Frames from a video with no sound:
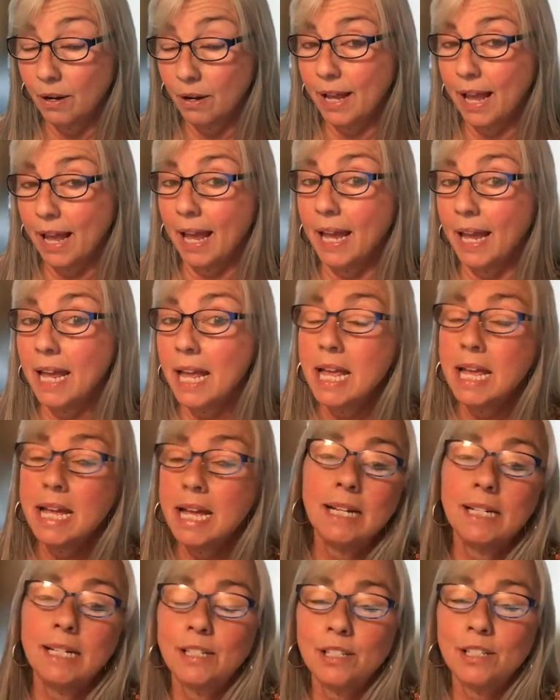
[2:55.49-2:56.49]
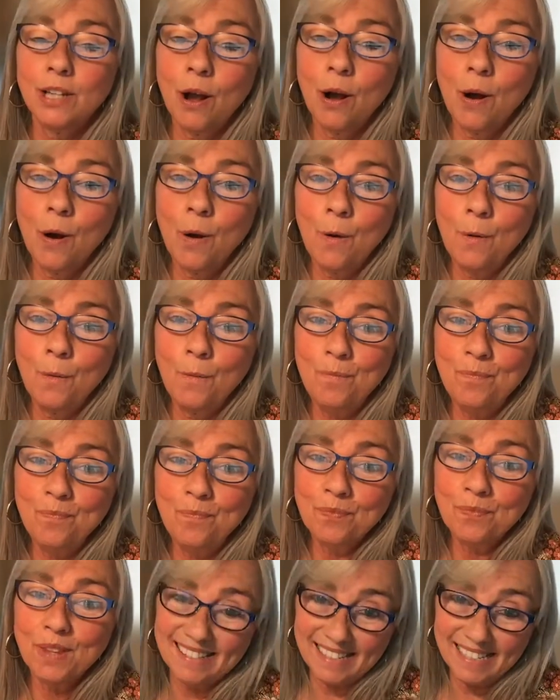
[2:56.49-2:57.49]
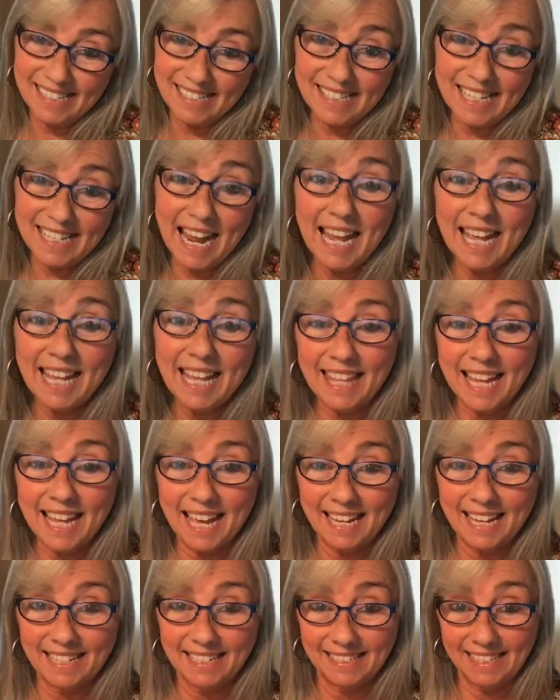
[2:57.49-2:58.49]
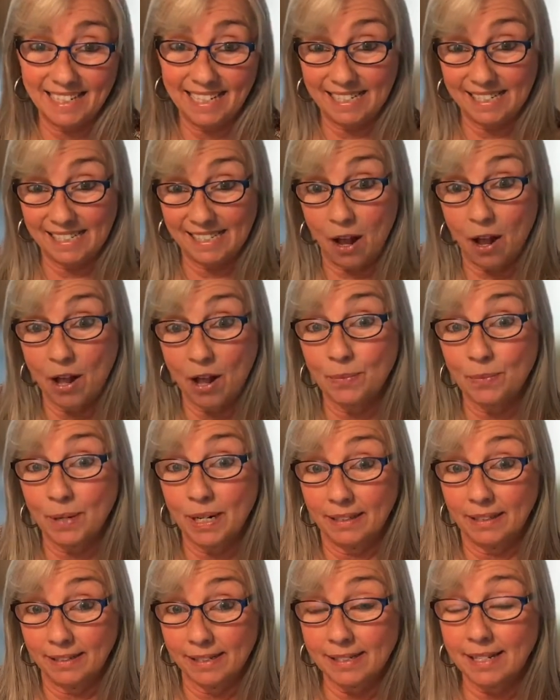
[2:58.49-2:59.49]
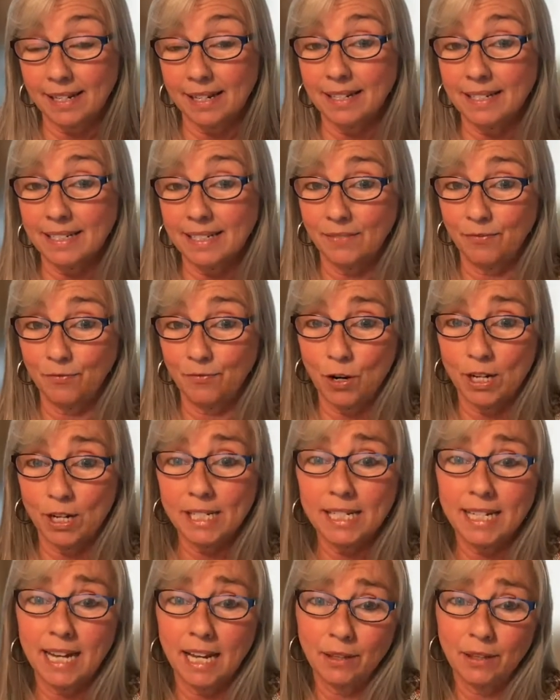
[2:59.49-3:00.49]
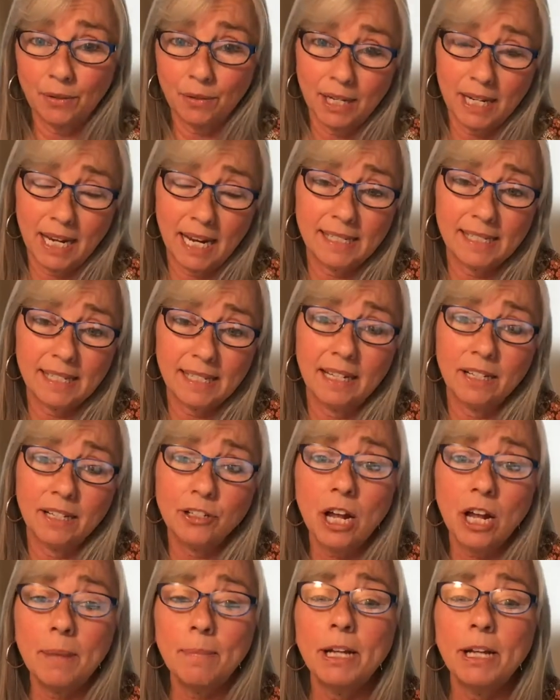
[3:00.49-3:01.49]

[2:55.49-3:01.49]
Okay. So to say that it's unrealistic for it to take 30 days to get a job,